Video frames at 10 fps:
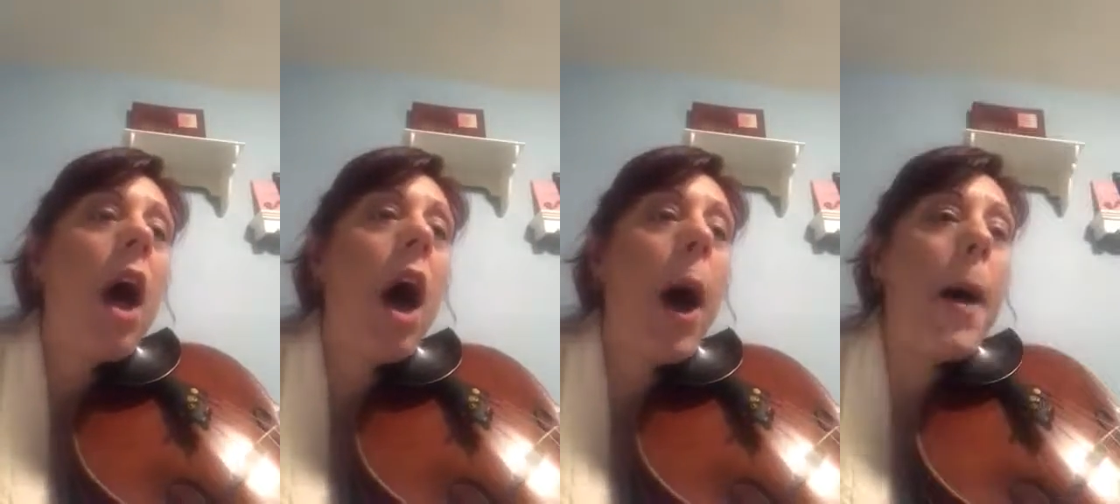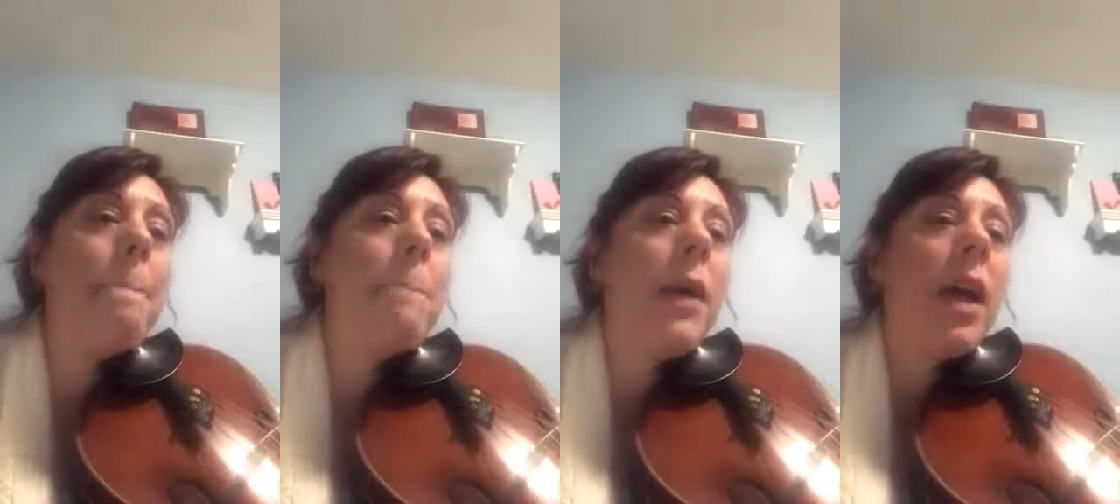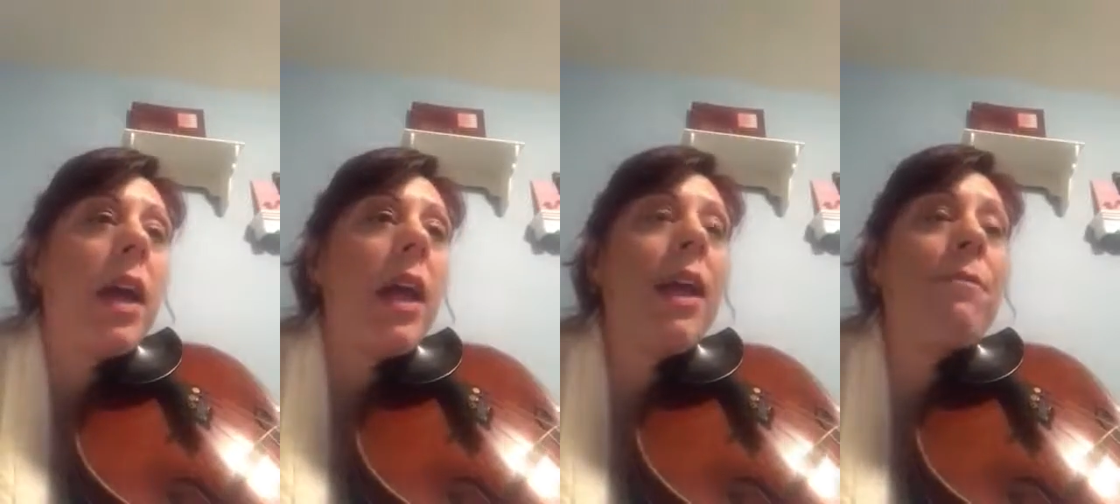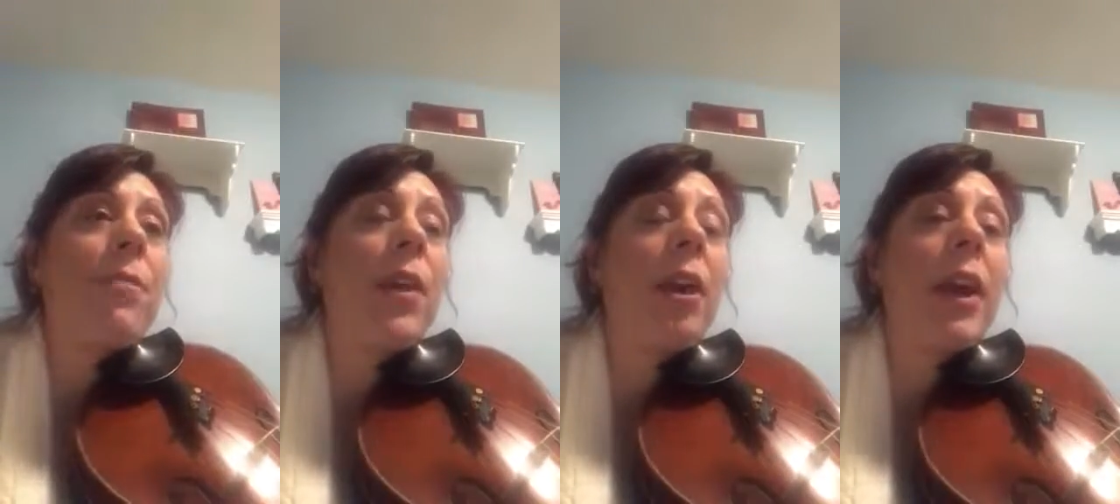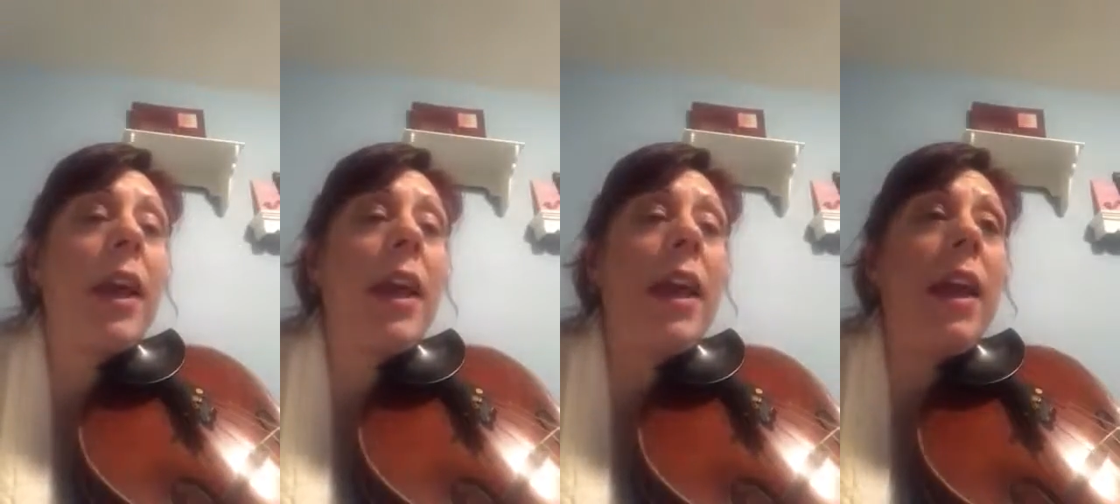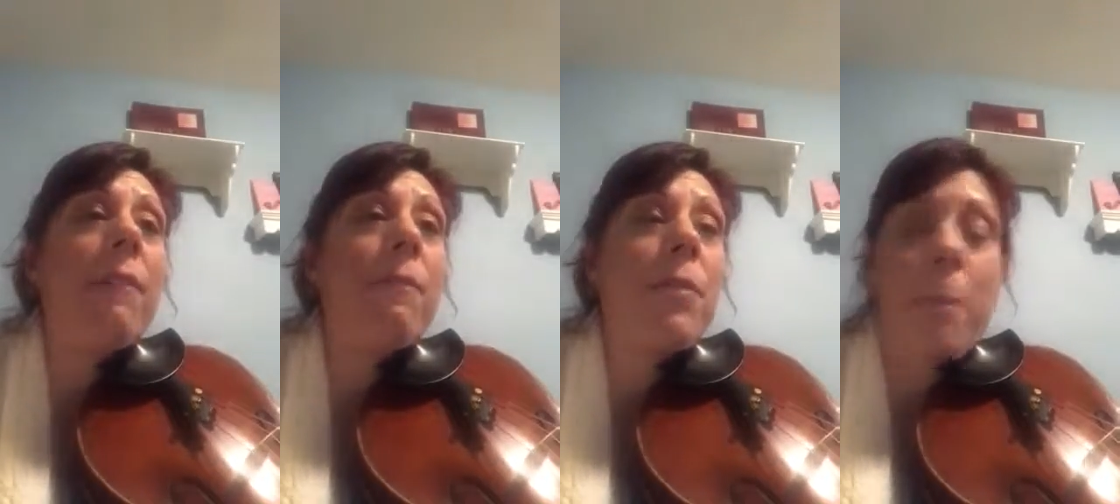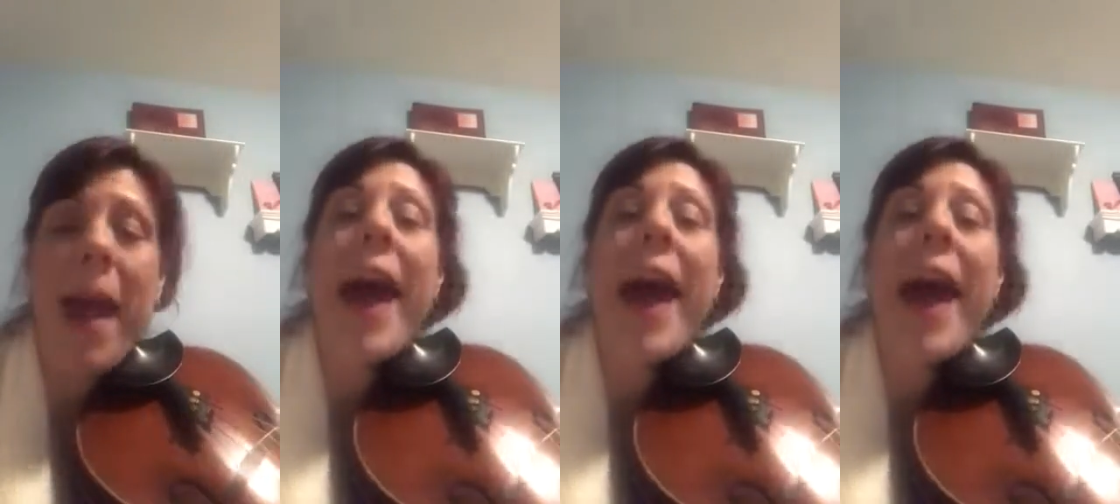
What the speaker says: Um, if there if the